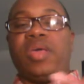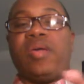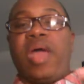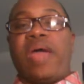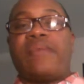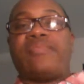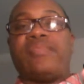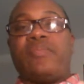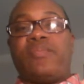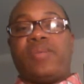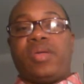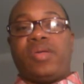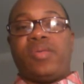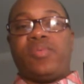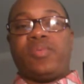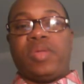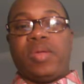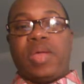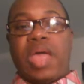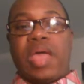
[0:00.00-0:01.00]

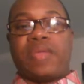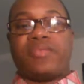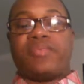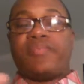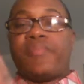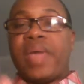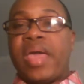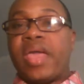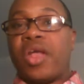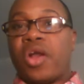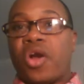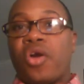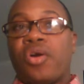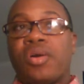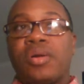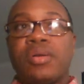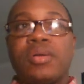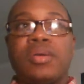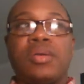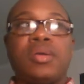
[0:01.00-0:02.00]
as mayor,
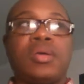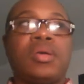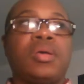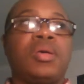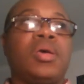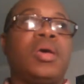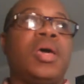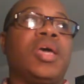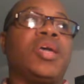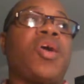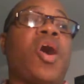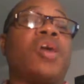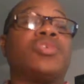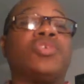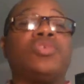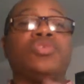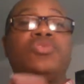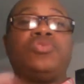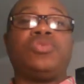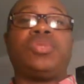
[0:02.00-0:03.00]
it caused
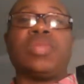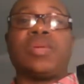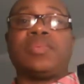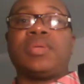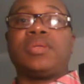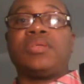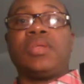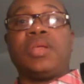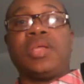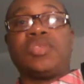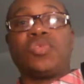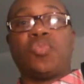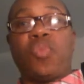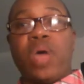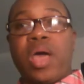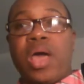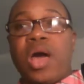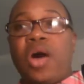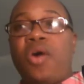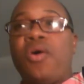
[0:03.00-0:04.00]
her to do something as
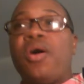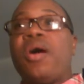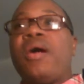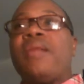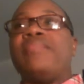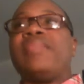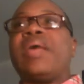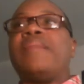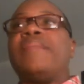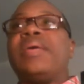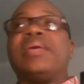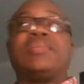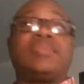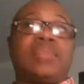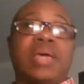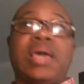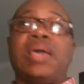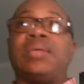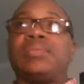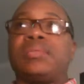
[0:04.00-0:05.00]
well that makes
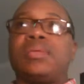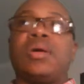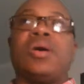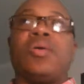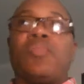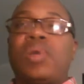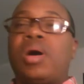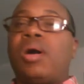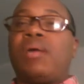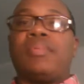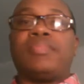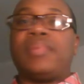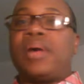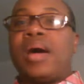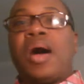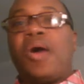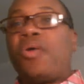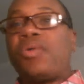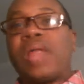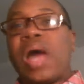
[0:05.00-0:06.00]
things, well,
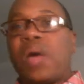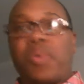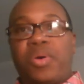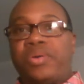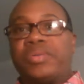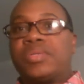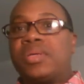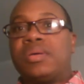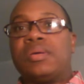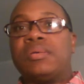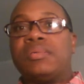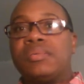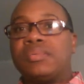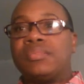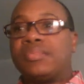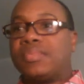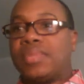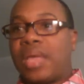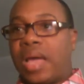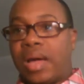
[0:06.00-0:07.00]
a whole lot worse.
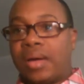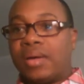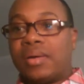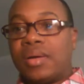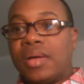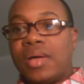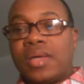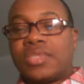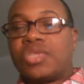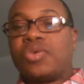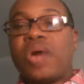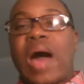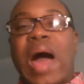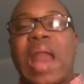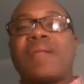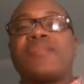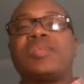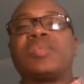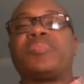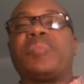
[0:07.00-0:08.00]
Yeah. So
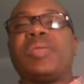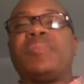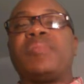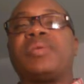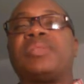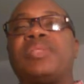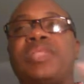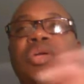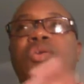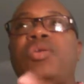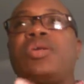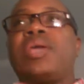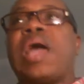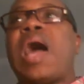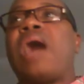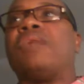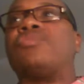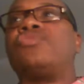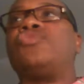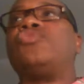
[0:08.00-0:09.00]
Oliver's pretty much learning
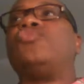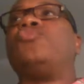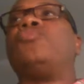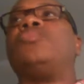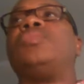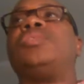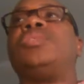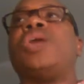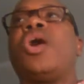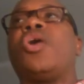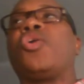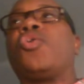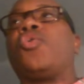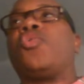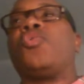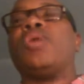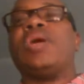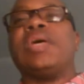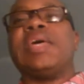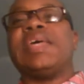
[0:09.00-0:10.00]
how to
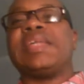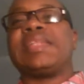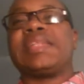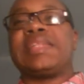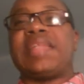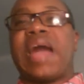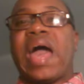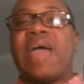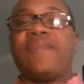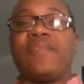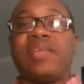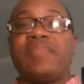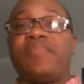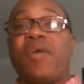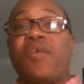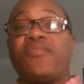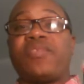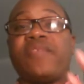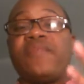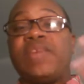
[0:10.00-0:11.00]
juggle his life as
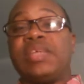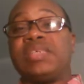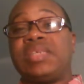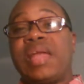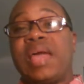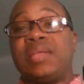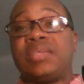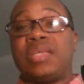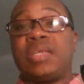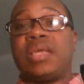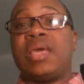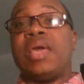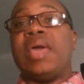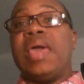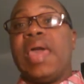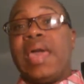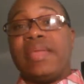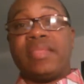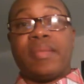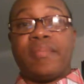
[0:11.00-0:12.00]
both the vigilante
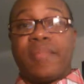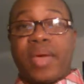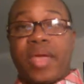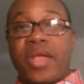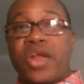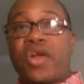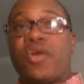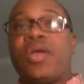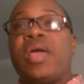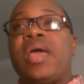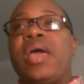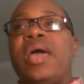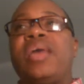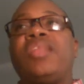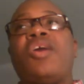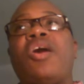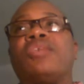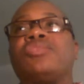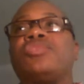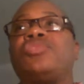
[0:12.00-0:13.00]
and the mayor,
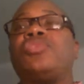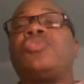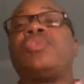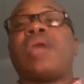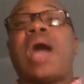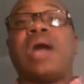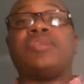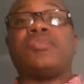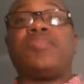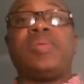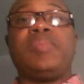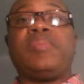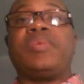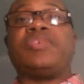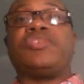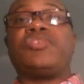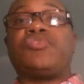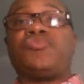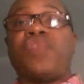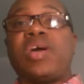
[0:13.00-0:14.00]
and also learning how to pretty
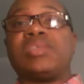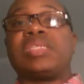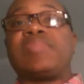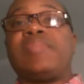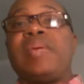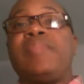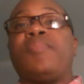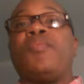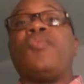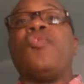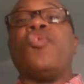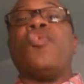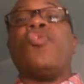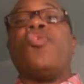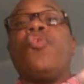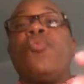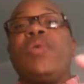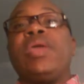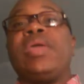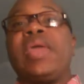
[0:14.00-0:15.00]
much trust the people
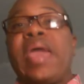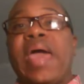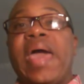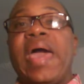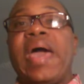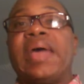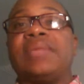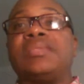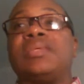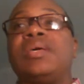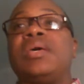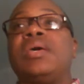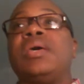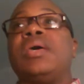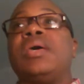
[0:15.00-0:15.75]
who he has